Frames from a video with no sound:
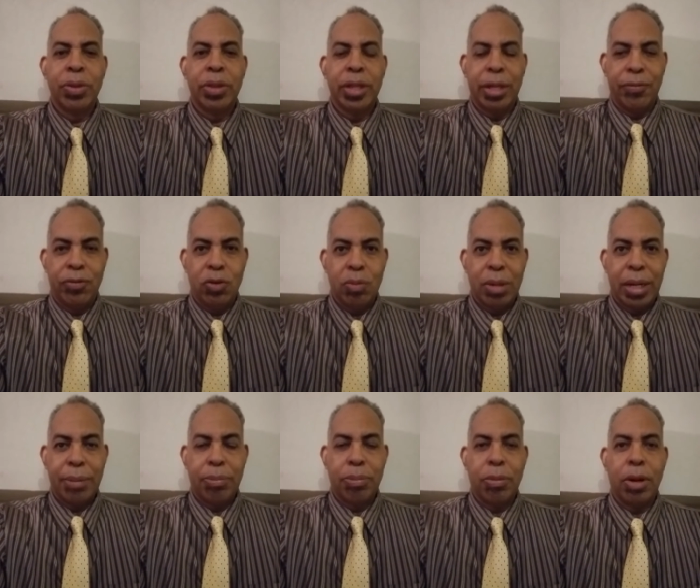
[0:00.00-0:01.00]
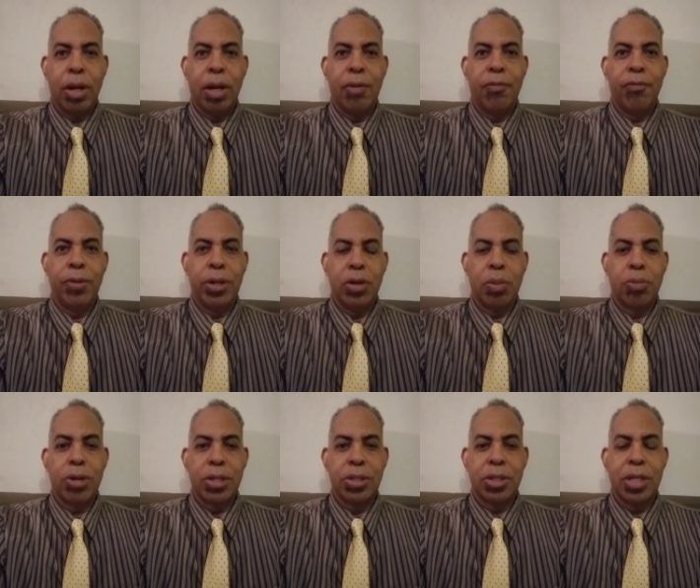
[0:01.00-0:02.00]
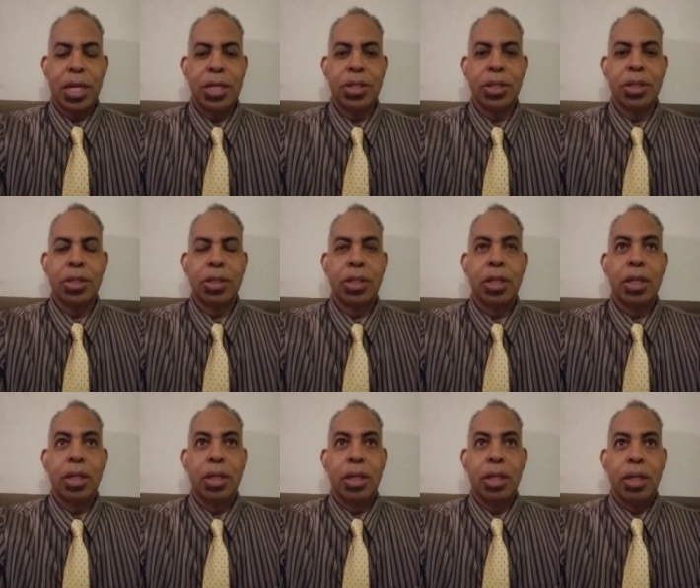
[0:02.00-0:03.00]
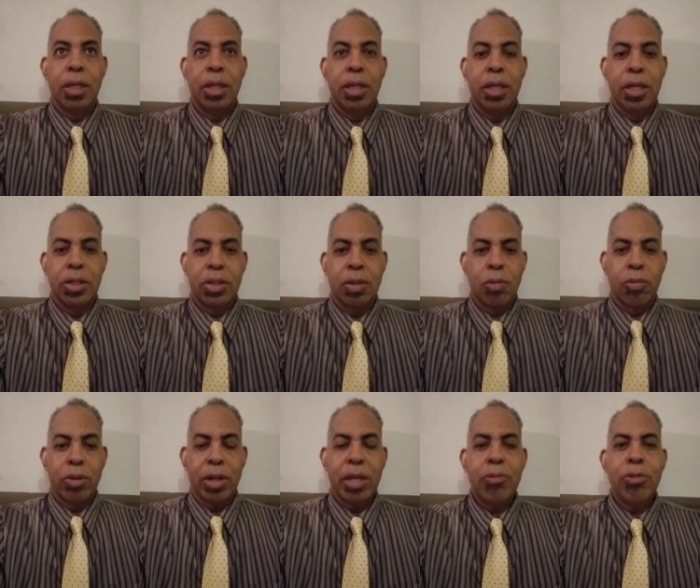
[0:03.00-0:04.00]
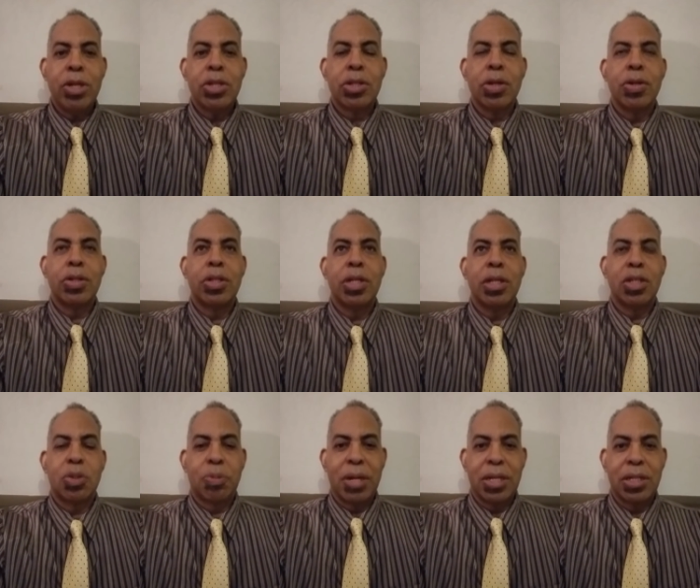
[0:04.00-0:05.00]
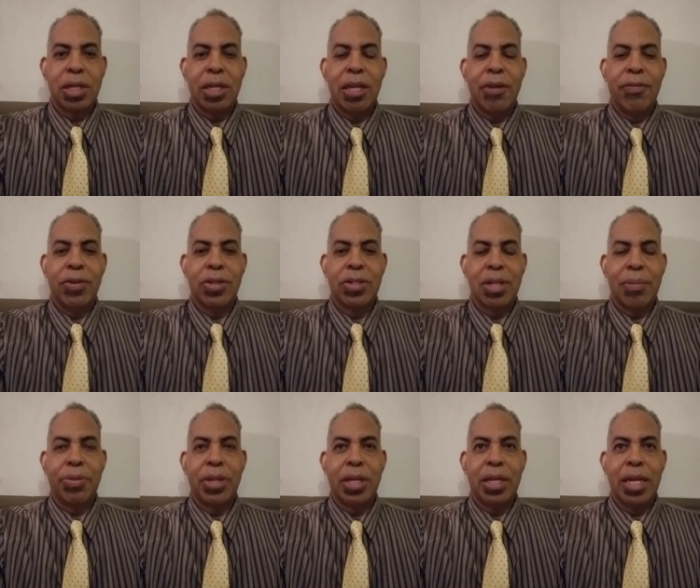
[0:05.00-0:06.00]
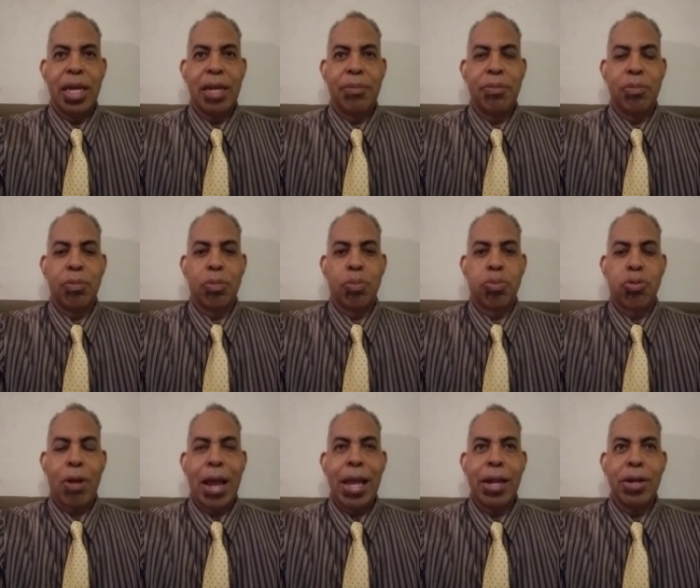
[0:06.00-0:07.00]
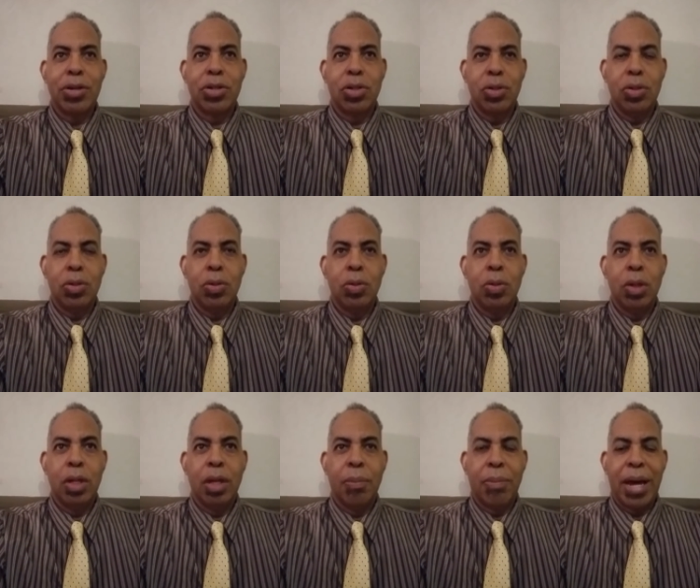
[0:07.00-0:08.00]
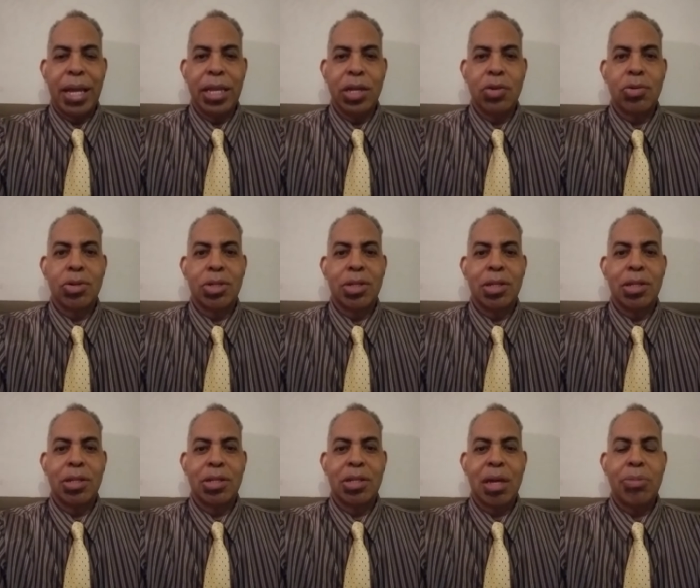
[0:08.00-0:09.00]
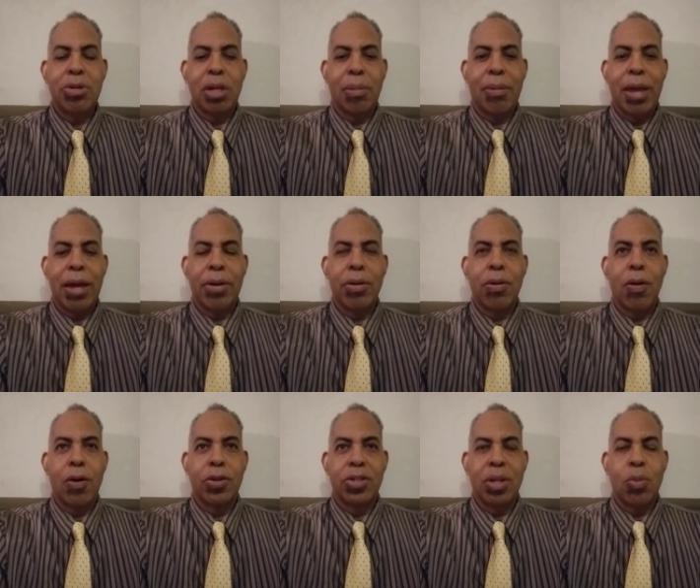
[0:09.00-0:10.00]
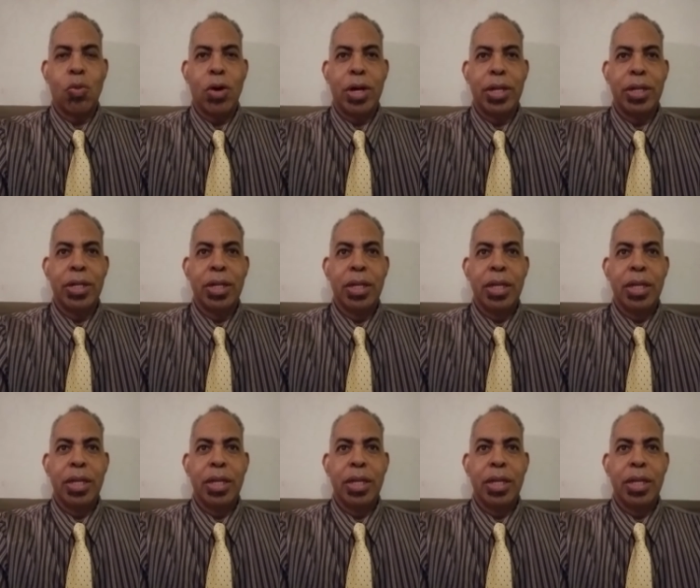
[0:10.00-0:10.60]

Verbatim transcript: that view my uh, video presentations, is to really research it, especially if it's something that prior to my interest in the subject matter or someone